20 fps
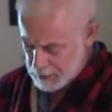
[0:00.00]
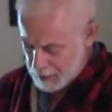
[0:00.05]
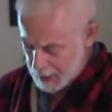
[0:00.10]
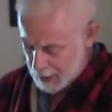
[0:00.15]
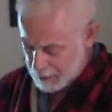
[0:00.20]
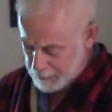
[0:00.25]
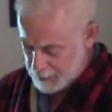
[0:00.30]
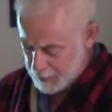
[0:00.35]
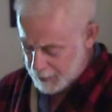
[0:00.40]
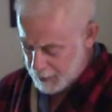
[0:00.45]

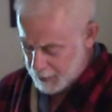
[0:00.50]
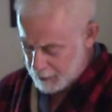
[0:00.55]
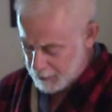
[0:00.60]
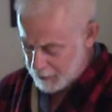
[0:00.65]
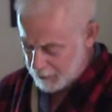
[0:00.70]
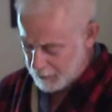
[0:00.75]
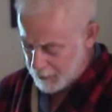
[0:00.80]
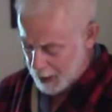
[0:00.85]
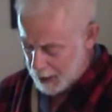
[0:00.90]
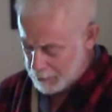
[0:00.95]
Everything
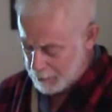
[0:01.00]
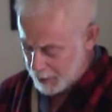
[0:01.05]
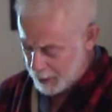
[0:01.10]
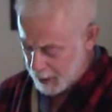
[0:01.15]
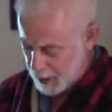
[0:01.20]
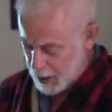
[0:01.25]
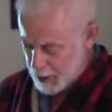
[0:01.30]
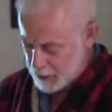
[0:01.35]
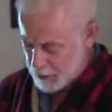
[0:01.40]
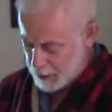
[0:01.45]
is
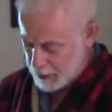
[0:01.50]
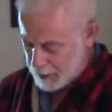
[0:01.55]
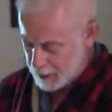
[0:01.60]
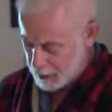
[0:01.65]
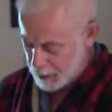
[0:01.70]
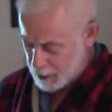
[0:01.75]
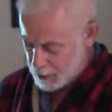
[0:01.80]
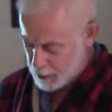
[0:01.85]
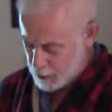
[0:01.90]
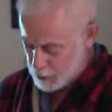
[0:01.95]
fabrication
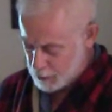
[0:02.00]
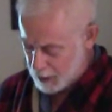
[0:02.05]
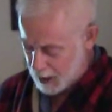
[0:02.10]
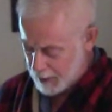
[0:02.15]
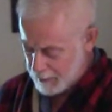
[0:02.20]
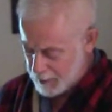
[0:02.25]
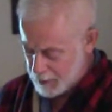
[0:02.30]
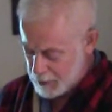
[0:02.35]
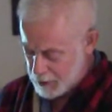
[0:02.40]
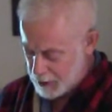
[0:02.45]
and
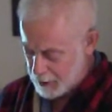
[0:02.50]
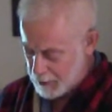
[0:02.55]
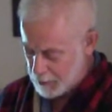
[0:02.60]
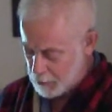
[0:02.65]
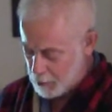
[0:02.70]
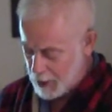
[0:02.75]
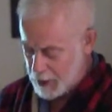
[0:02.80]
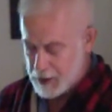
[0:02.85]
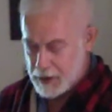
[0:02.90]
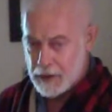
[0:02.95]
contrivance,
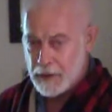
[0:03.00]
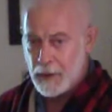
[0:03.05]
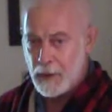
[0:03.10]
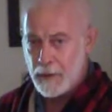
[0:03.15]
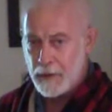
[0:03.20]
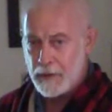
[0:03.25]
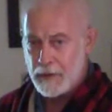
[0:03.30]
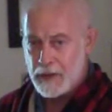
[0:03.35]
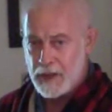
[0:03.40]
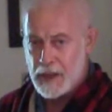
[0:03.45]
otherwise
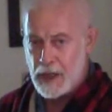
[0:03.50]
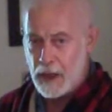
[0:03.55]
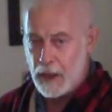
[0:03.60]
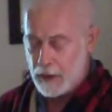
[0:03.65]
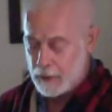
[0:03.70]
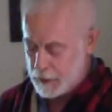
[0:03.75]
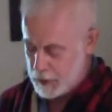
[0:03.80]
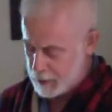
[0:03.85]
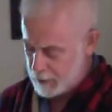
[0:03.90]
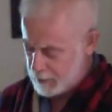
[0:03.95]
known as
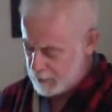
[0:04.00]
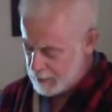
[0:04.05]
culture.